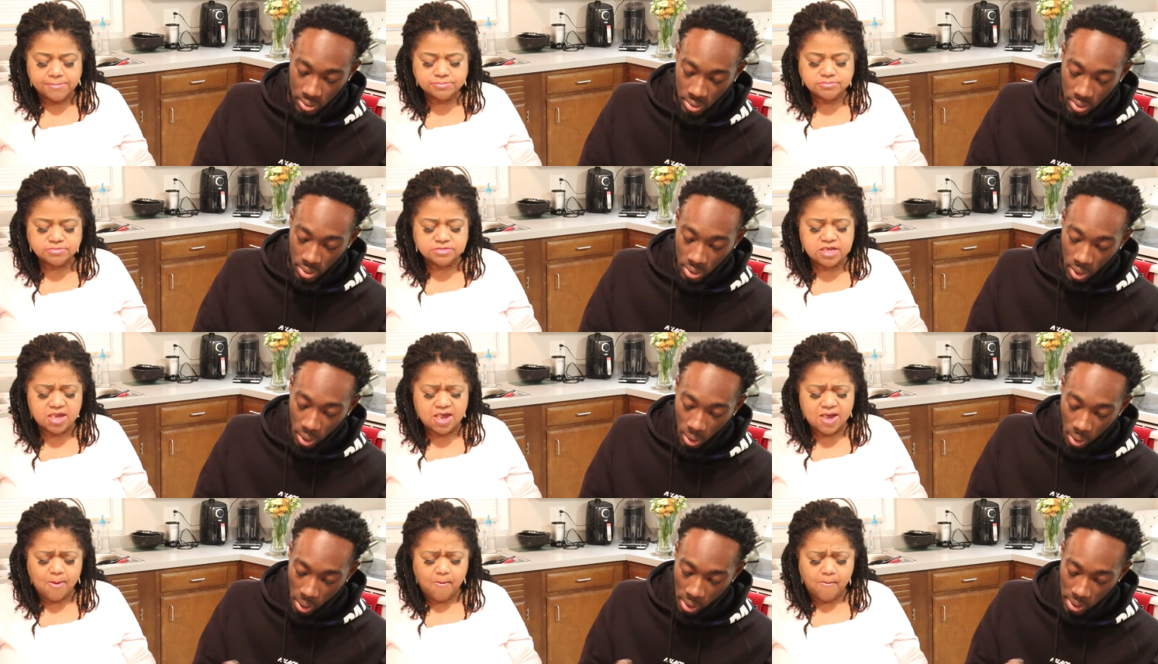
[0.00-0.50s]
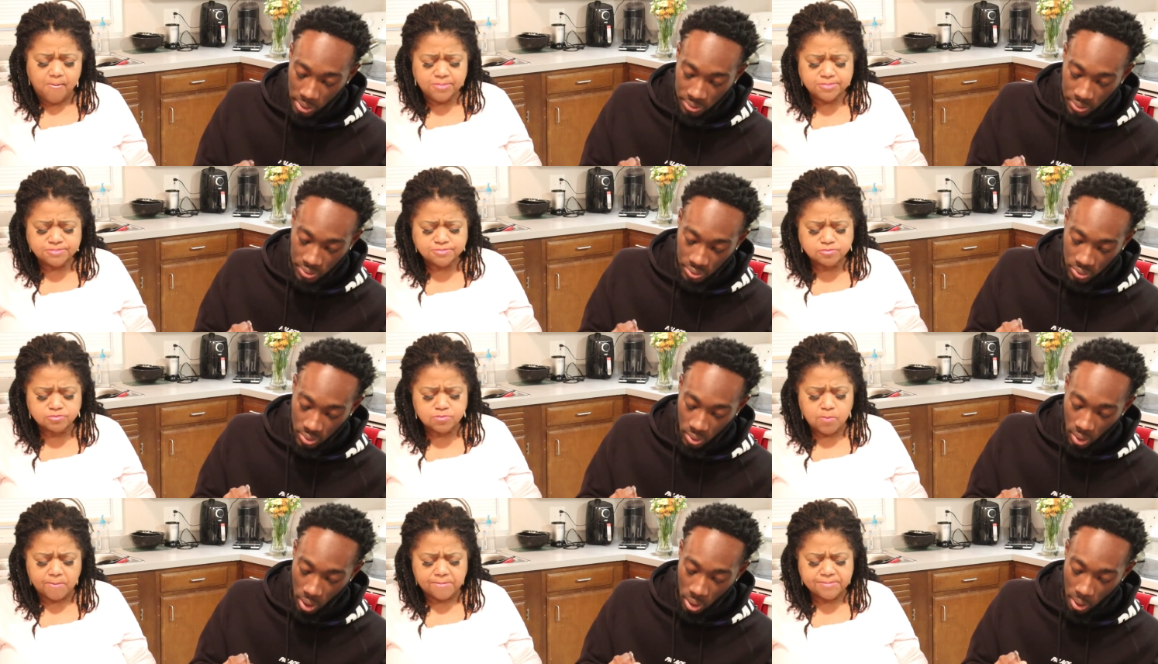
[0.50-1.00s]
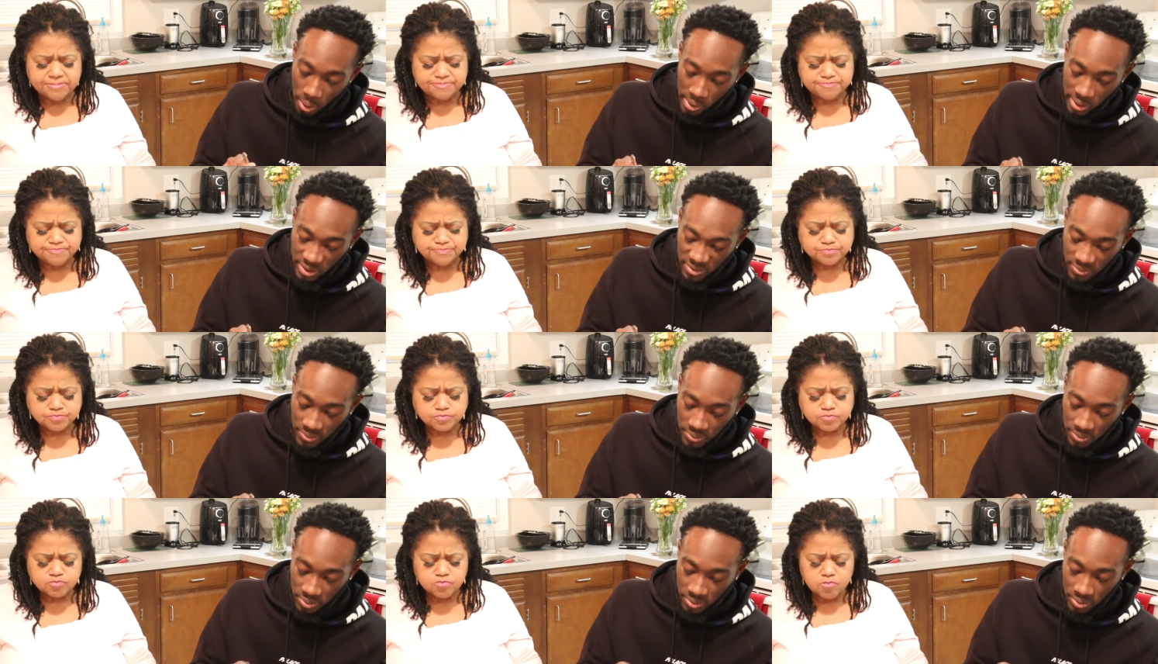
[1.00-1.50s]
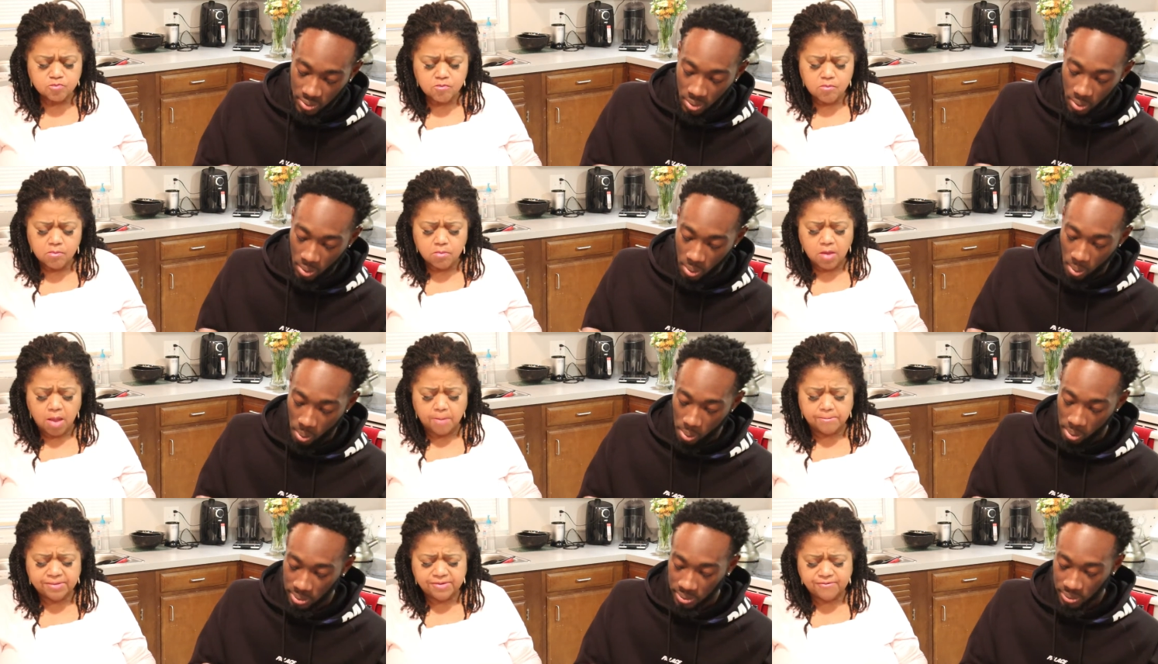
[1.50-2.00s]
Speaker 1: Now,
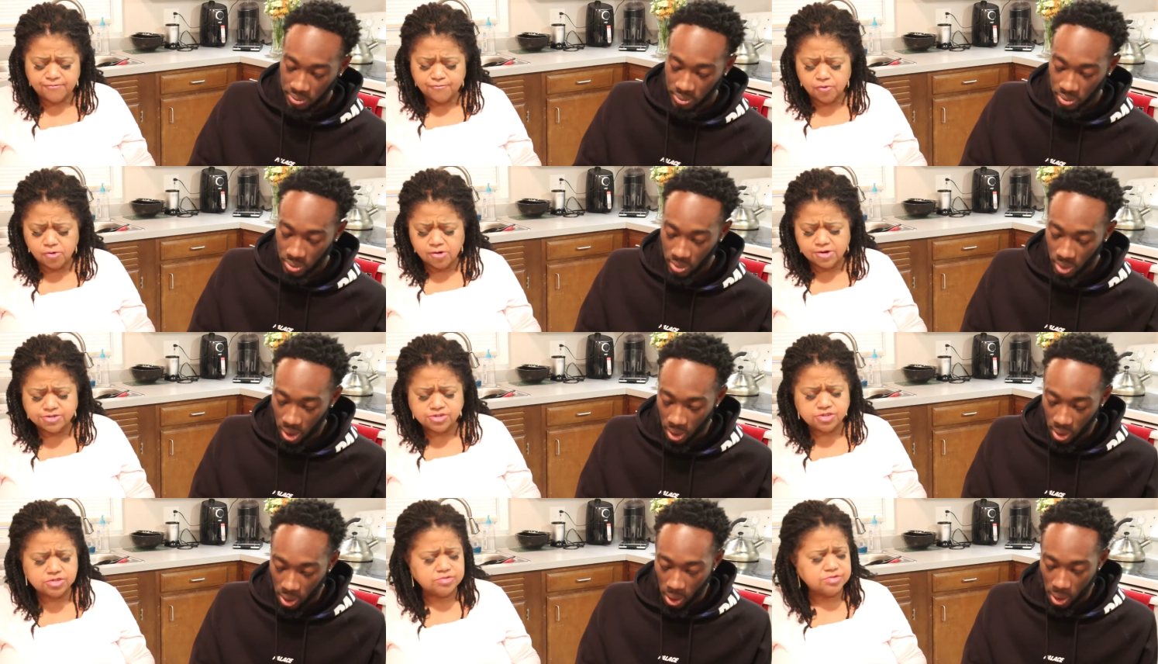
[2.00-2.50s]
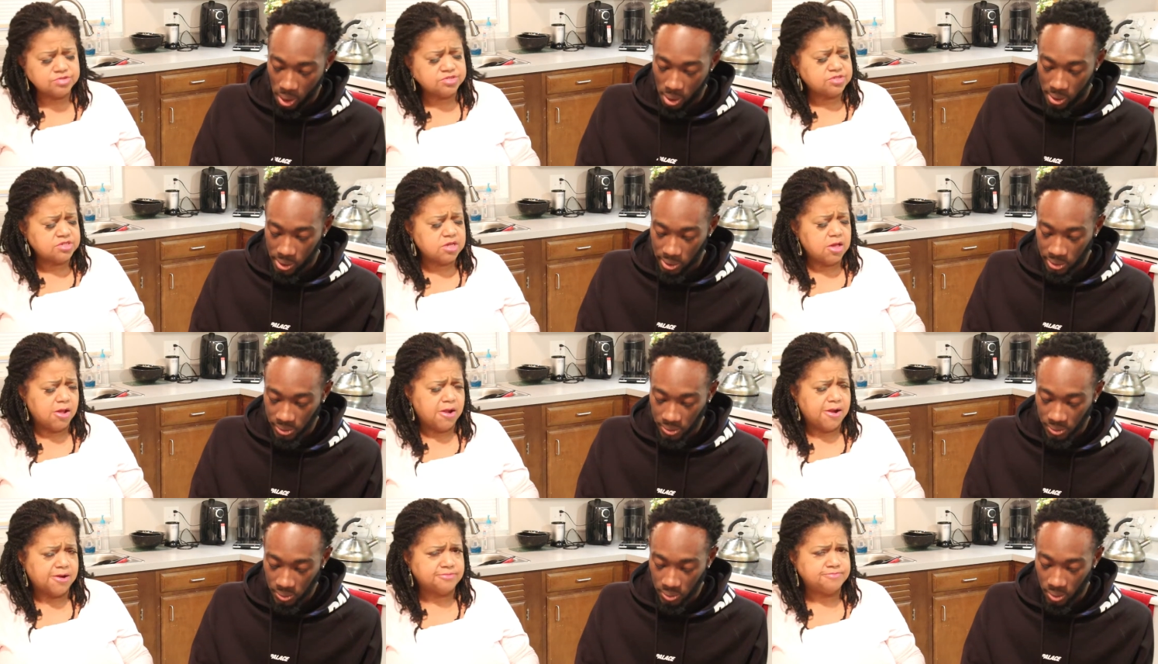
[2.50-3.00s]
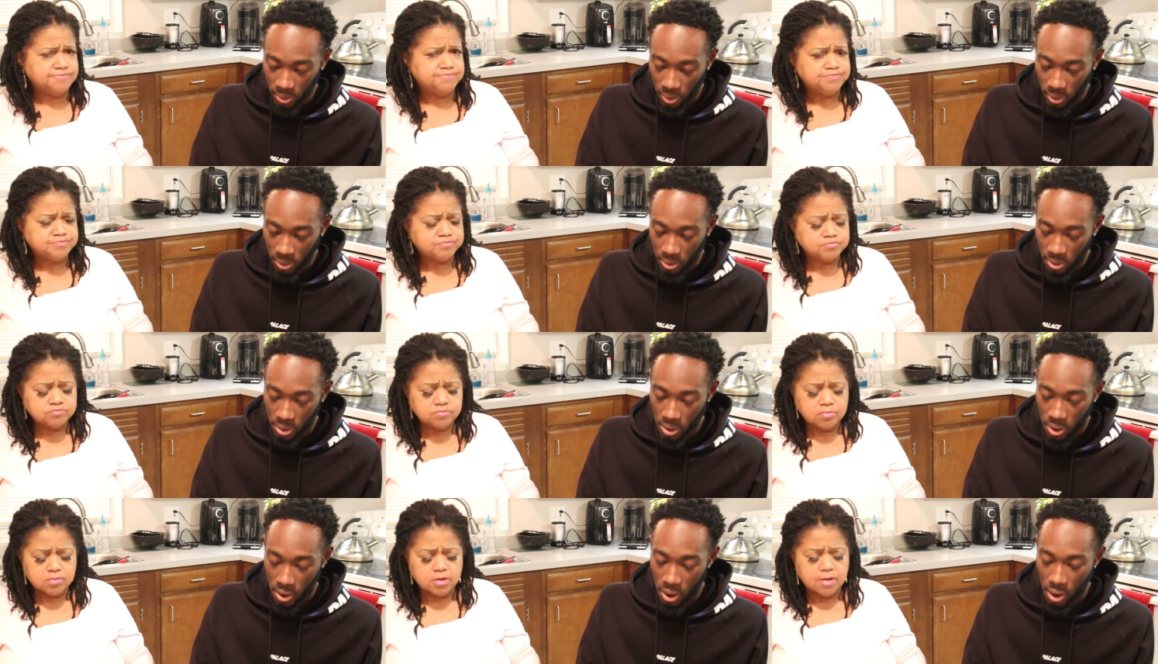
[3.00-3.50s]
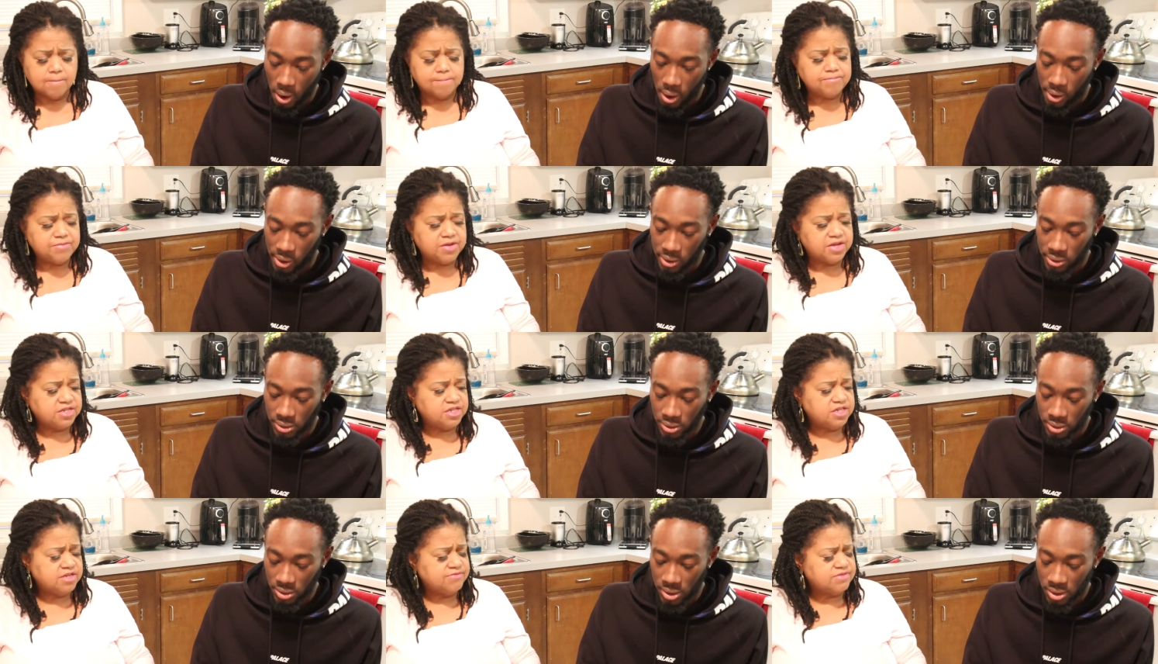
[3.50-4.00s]
before you were saying
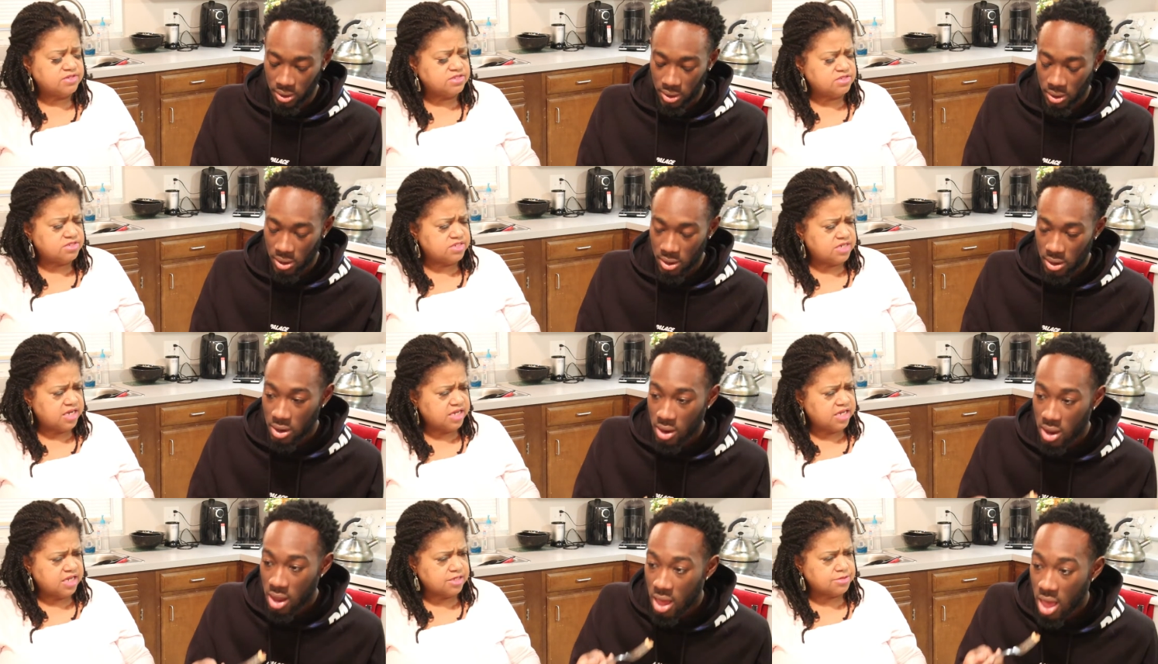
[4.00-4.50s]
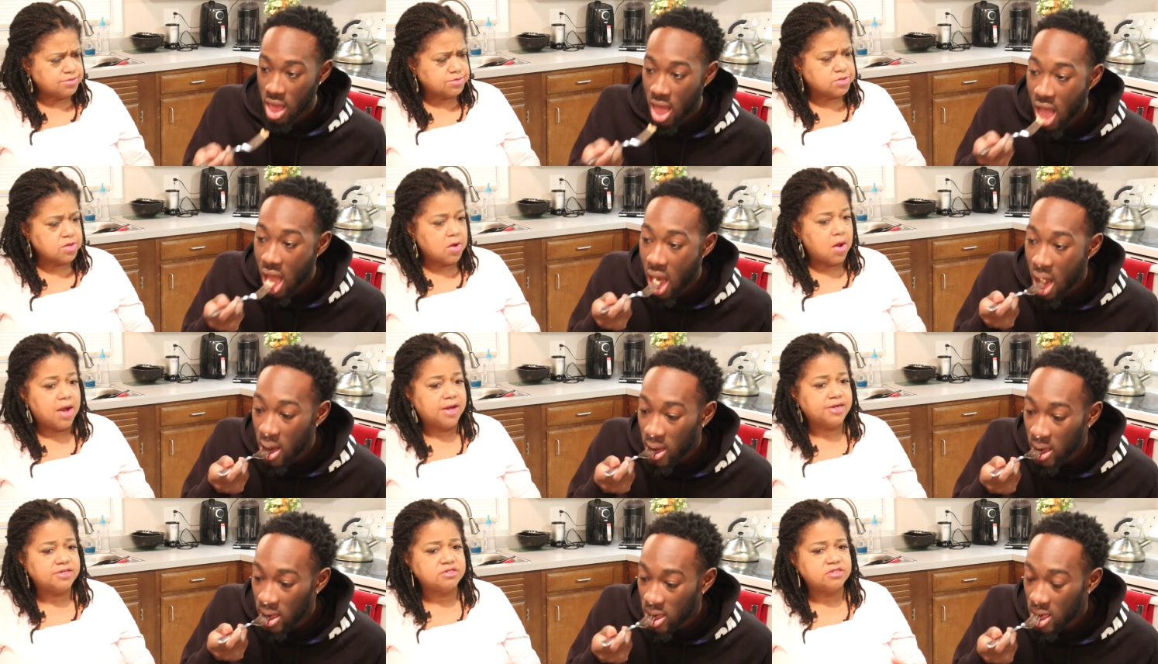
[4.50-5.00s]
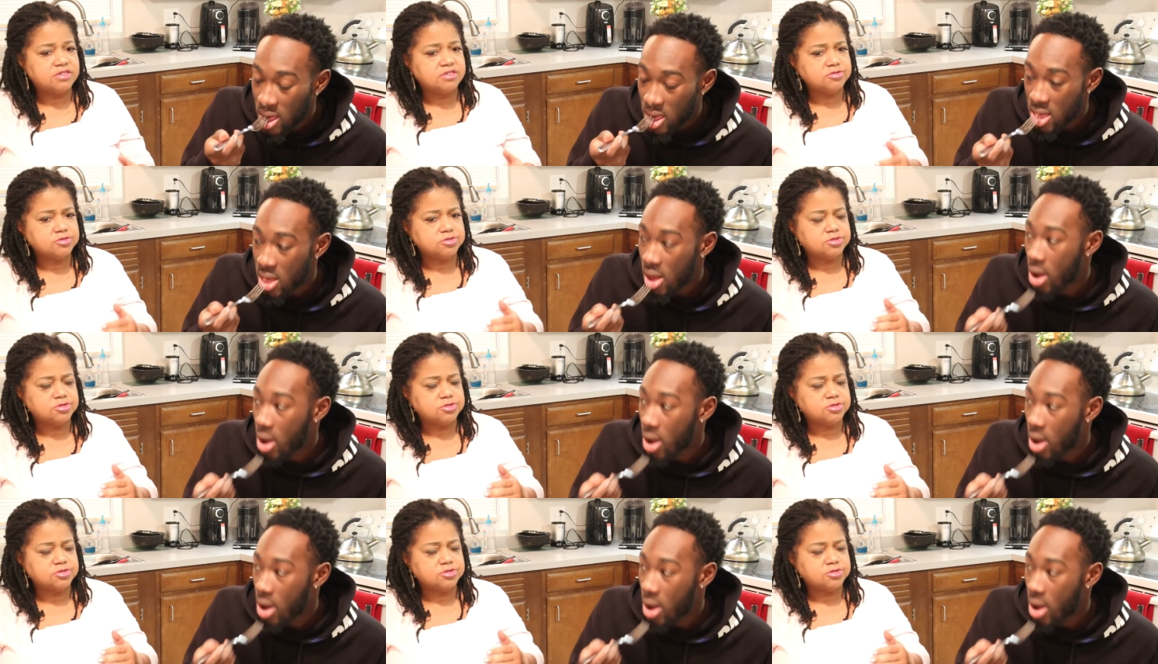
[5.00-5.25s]
they even dance. So I don't